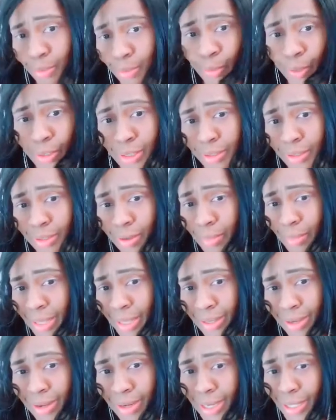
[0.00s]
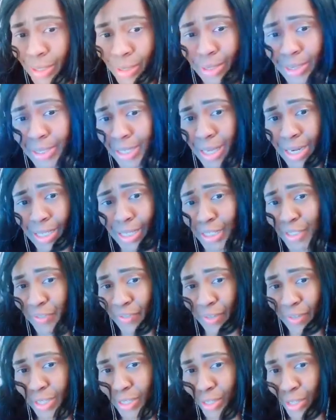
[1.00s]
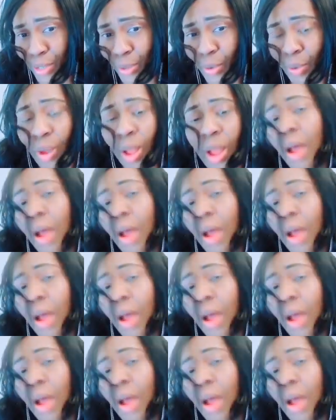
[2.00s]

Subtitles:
Put your comment down. I don't see any difference though.